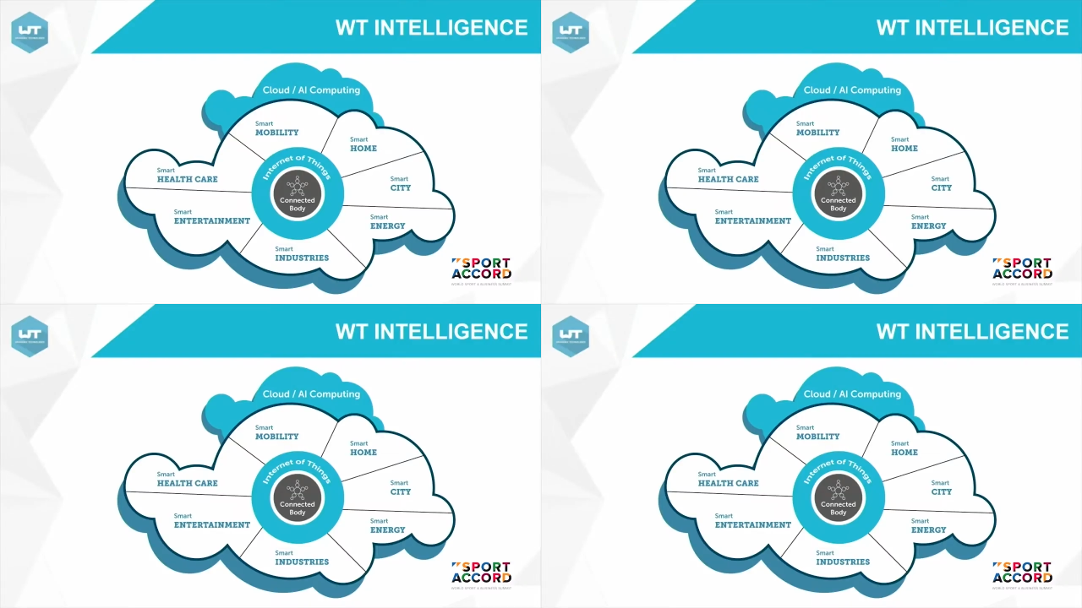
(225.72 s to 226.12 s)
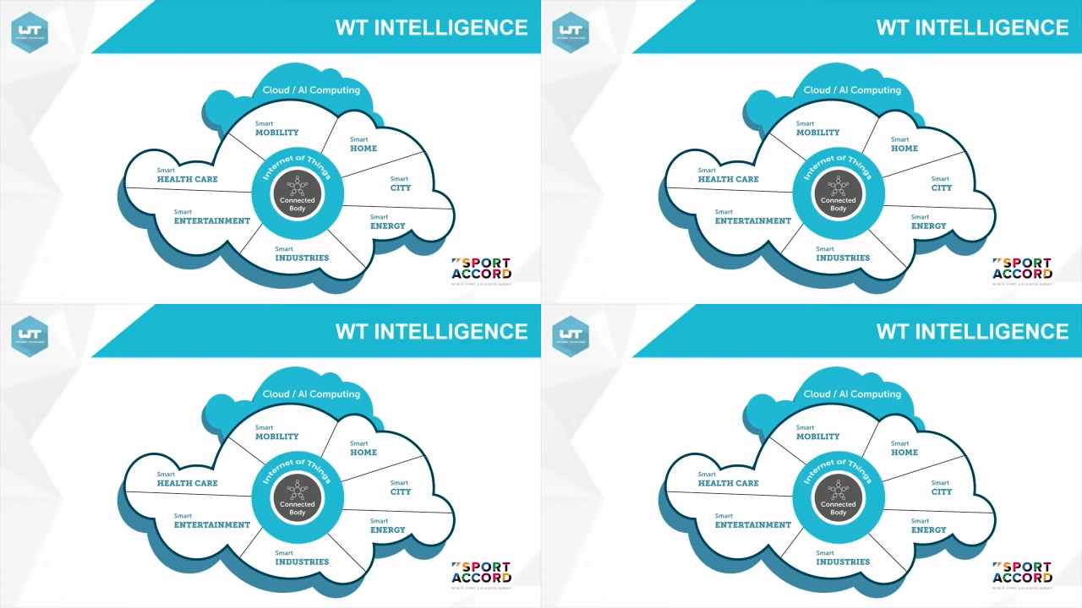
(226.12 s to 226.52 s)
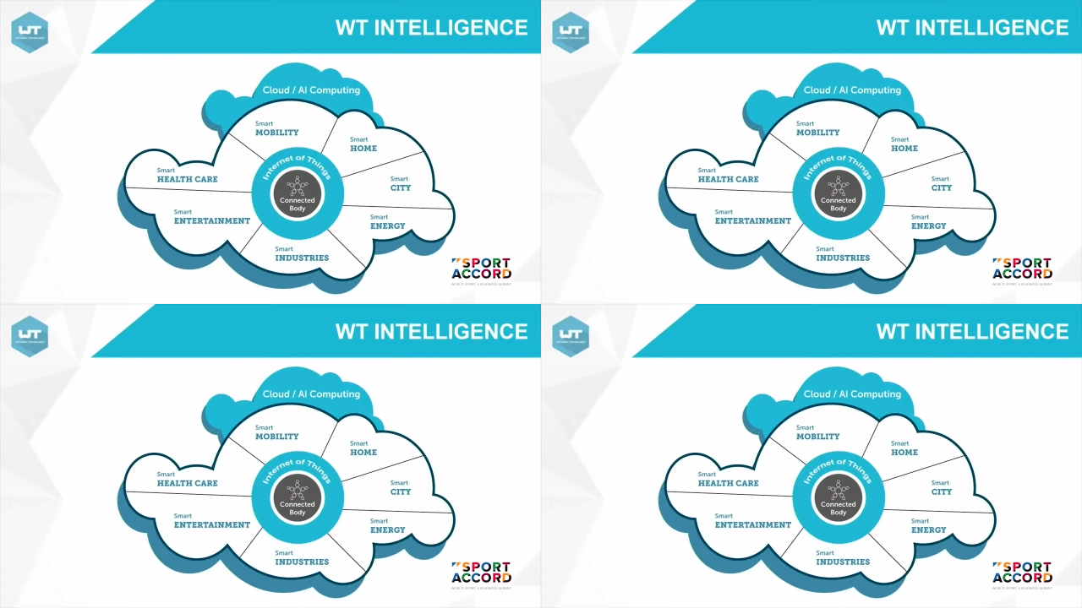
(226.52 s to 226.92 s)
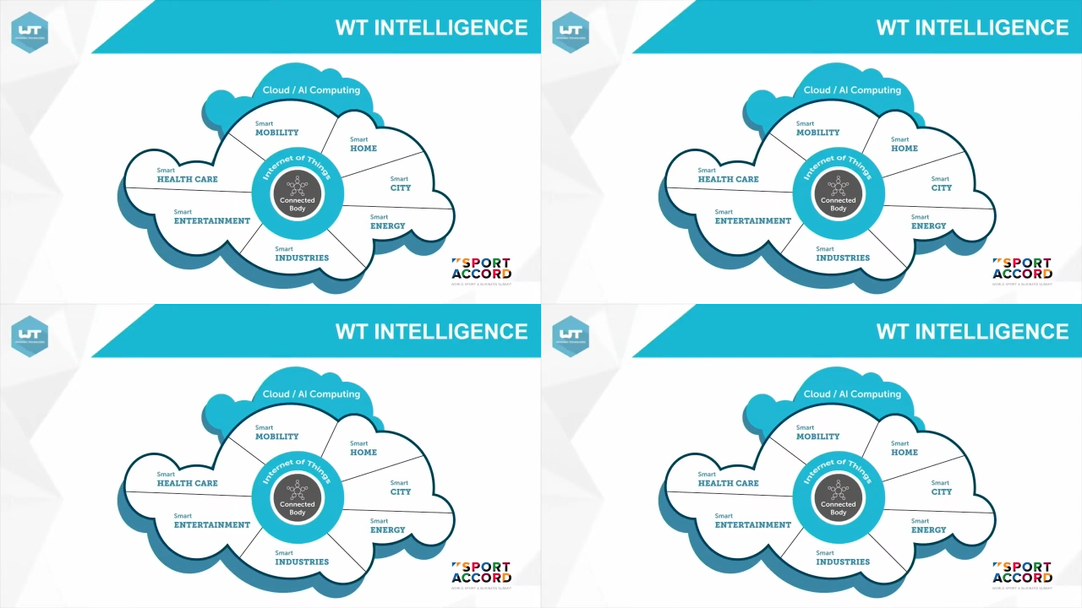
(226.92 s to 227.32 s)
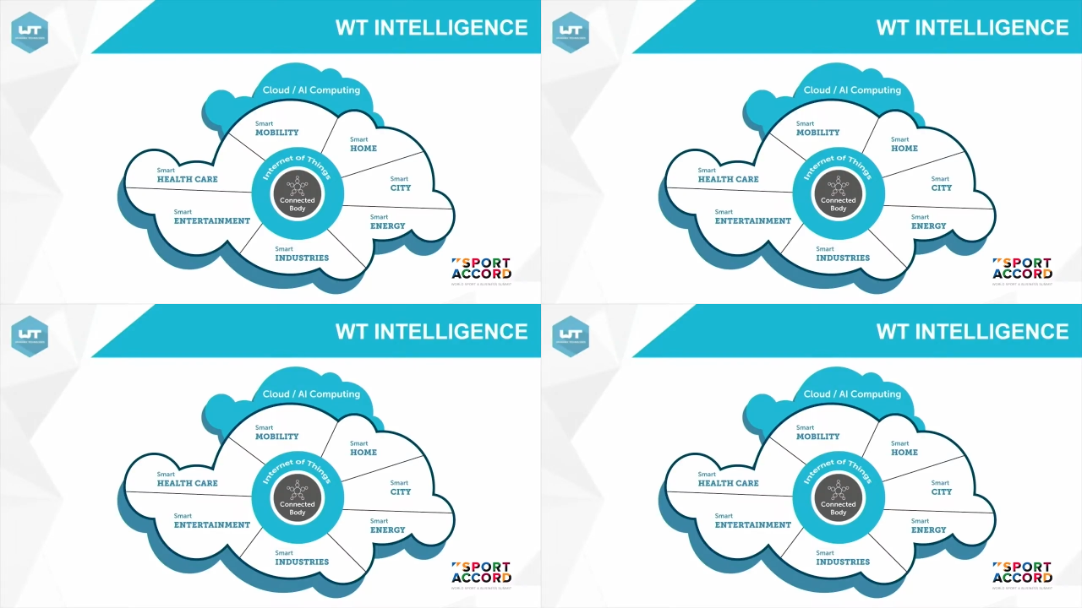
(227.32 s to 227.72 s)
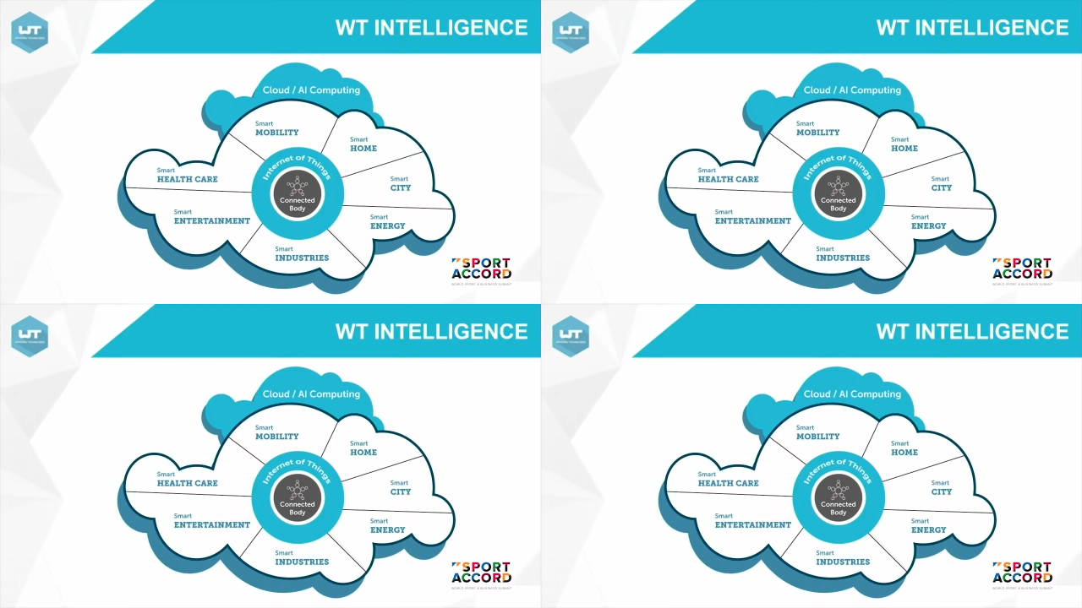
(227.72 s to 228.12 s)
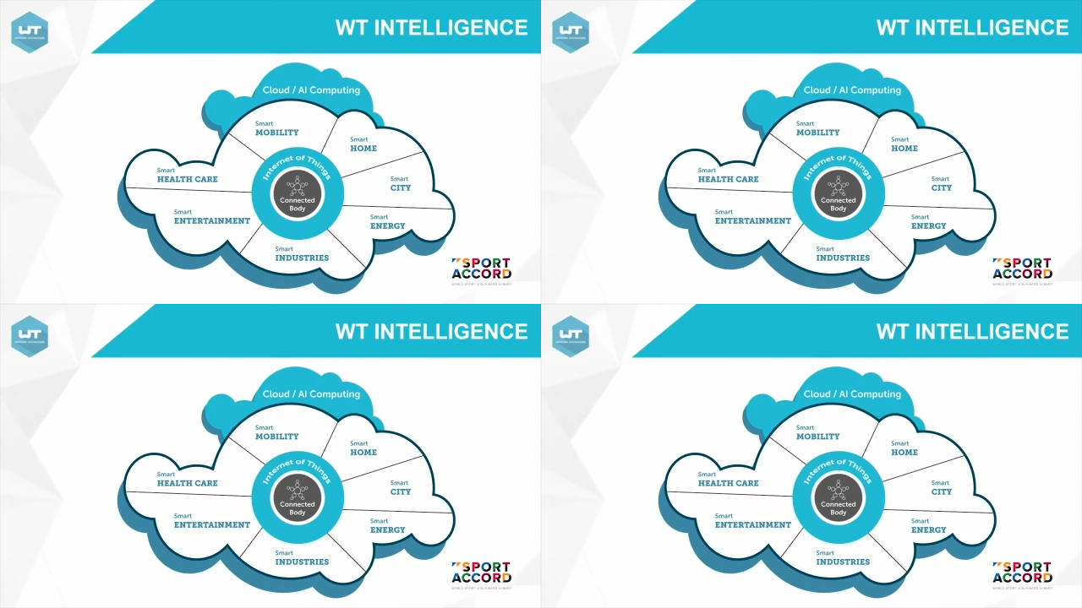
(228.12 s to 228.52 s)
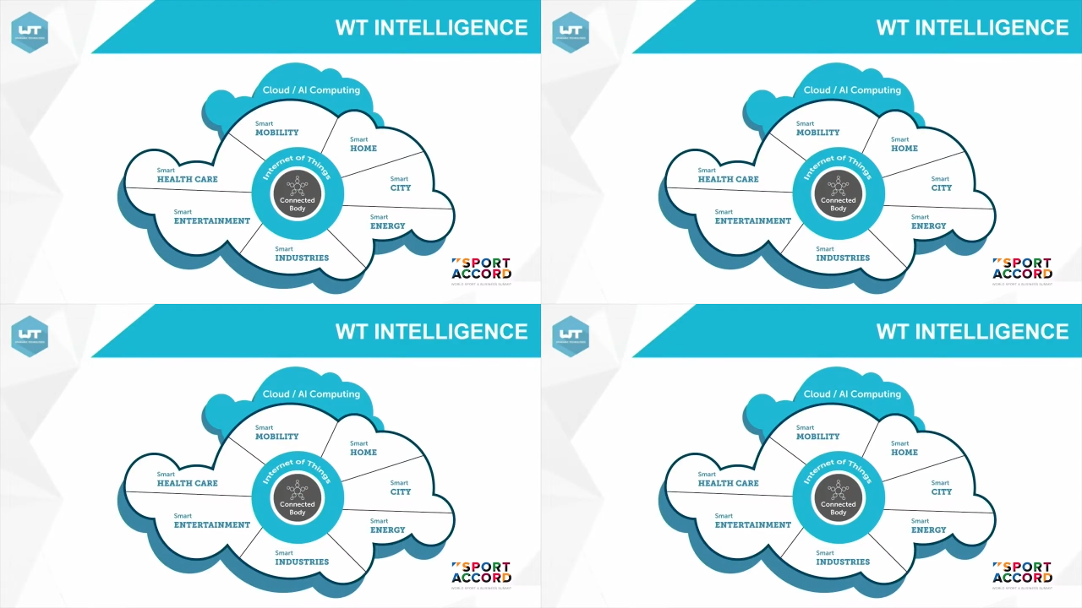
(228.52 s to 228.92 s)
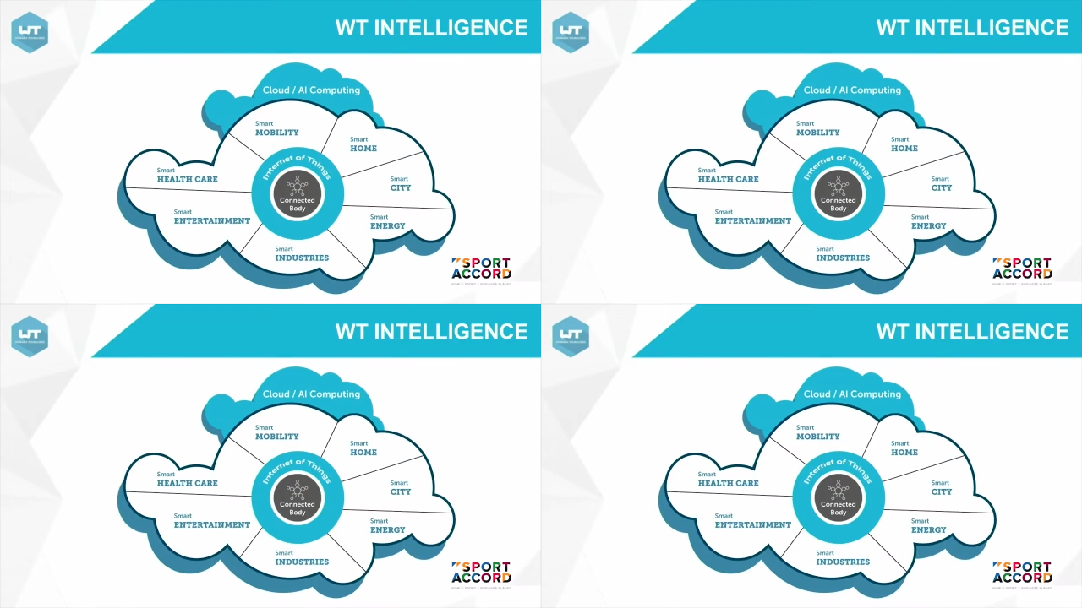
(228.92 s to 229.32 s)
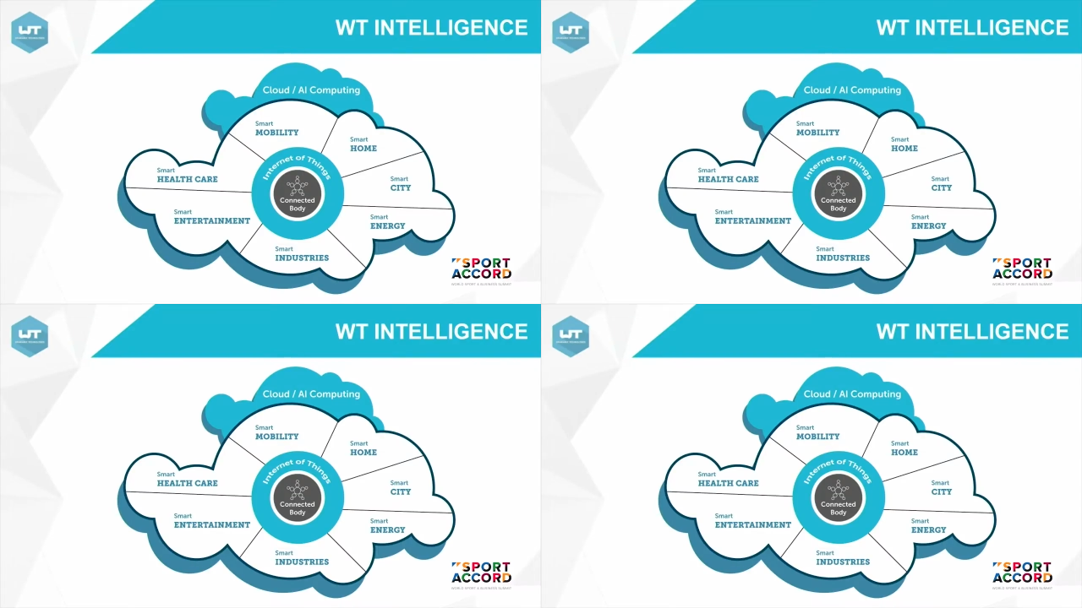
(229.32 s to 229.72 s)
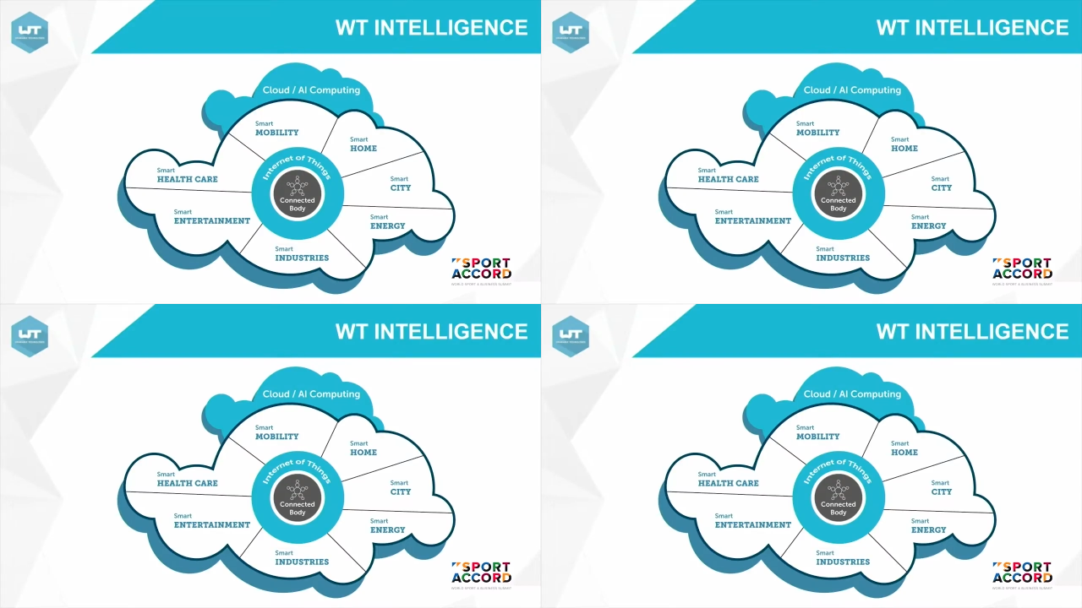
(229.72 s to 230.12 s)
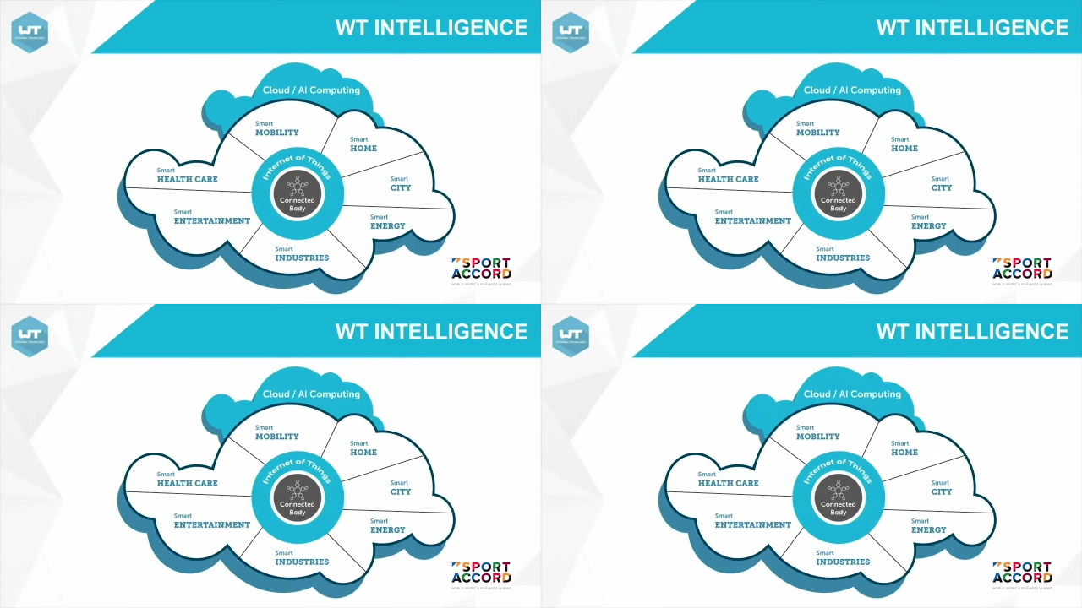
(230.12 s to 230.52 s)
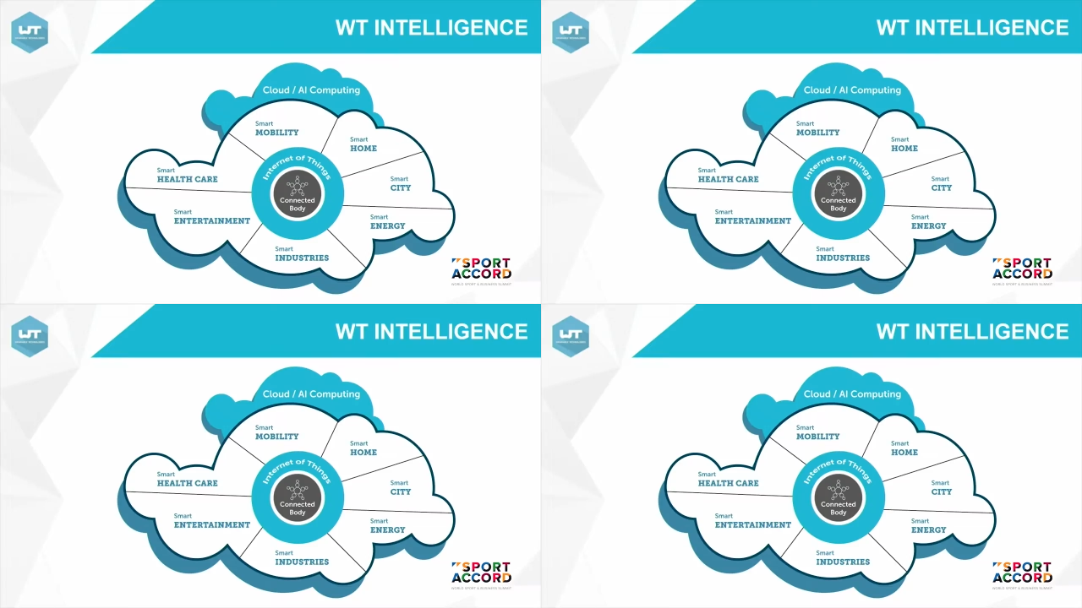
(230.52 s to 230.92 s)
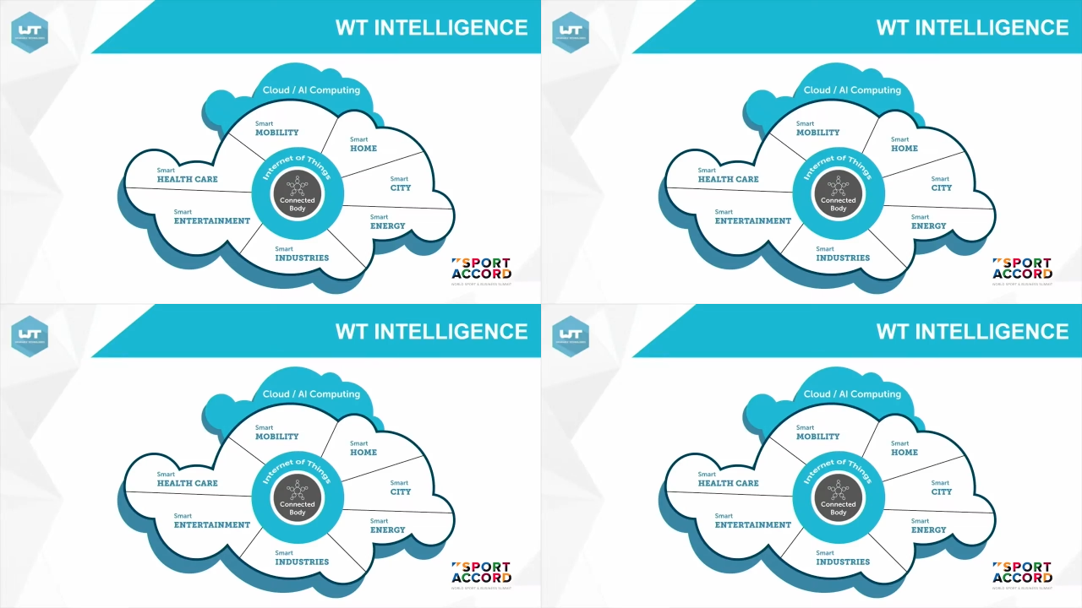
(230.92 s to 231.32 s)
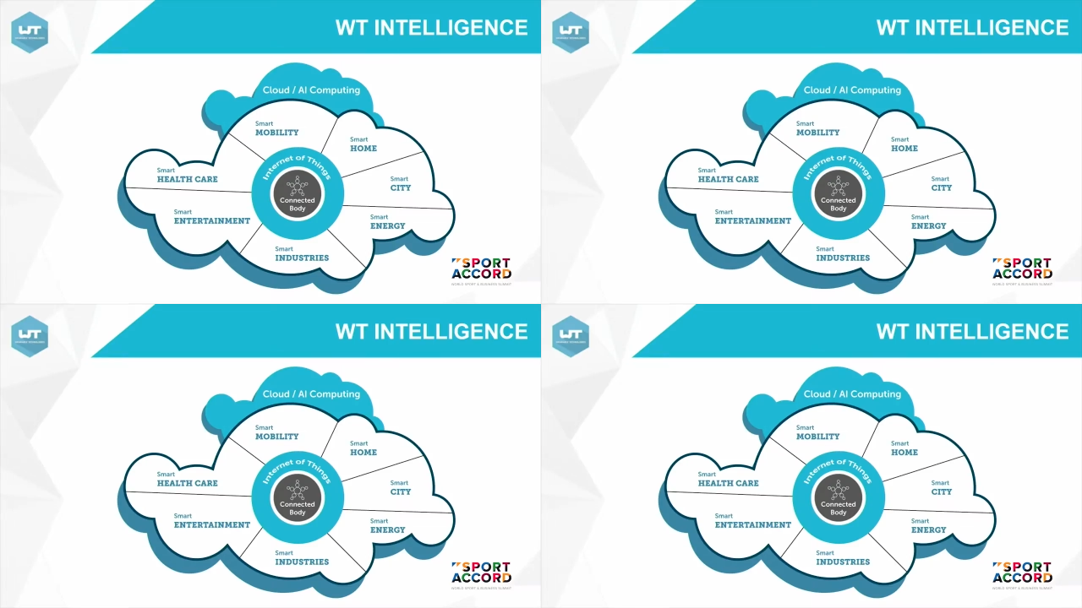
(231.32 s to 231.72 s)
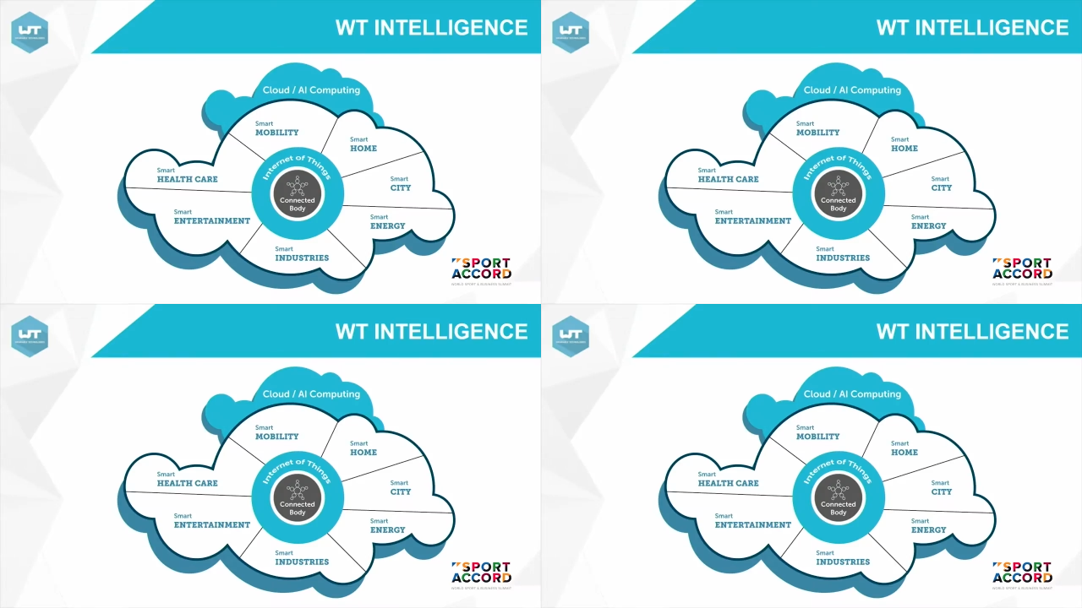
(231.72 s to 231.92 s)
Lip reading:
No face is visible, so there are no lips to read.